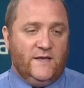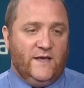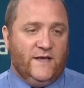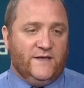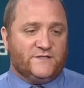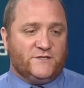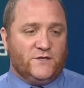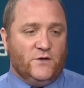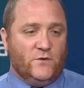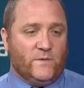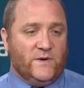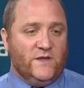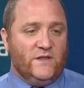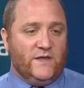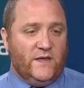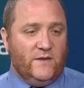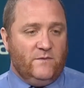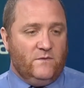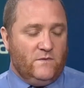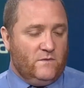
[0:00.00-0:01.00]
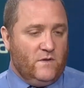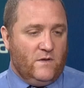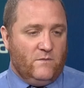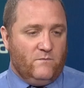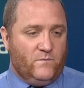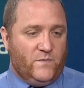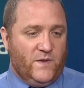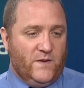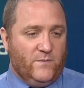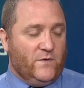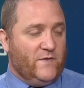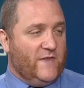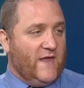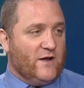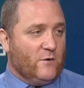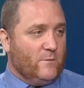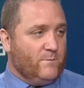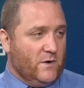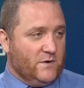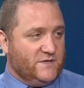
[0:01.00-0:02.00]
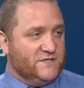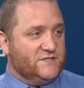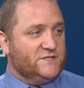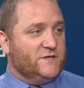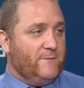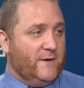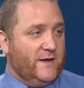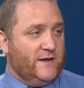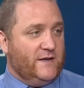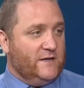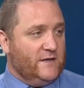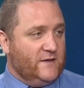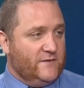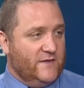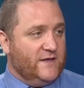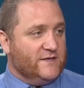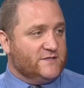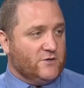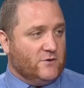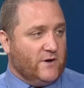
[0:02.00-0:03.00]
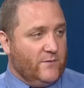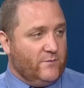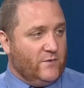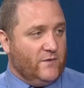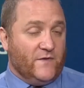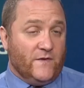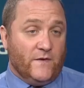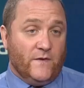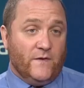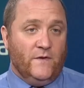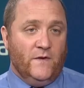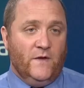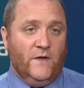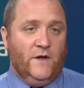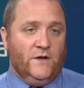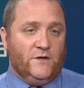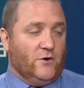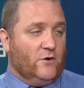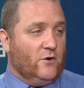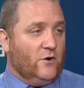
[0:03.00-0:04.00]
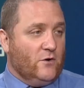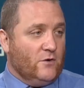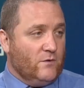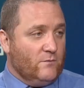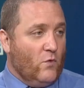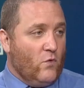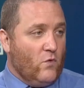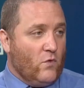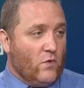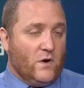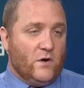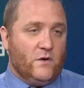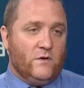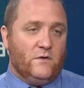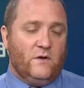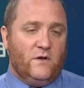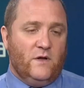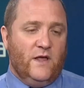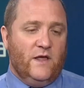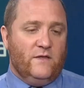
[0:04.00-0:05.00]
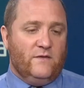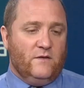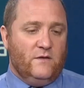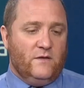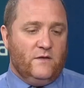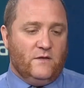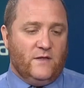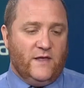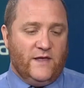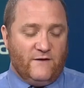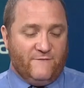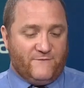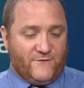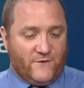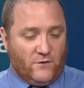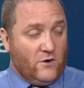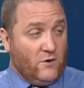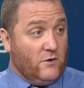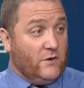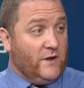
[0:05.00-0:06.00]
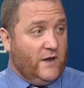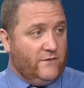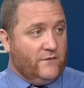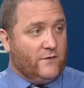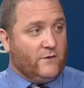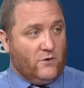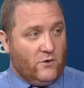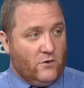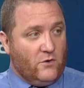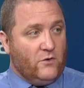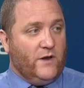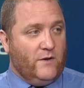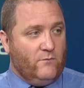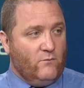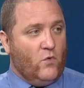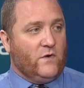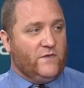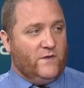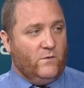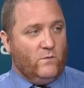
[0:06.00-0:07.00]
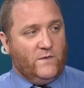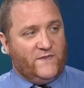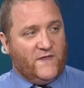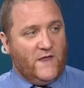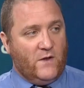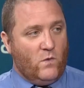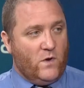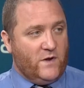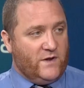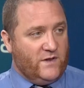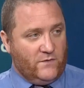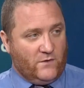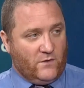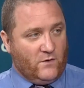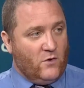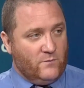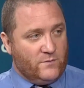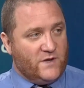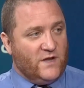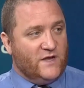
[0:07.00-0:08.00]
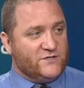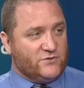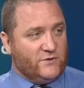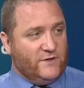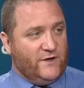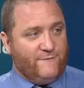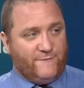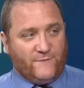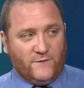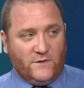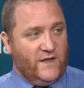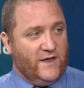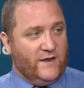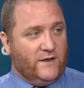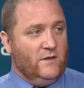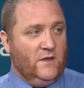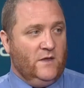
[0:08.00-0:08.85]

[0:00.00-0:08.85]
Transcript: And so really, people that are participating in this are able to earn more. If they're earning more than what they would in their home country for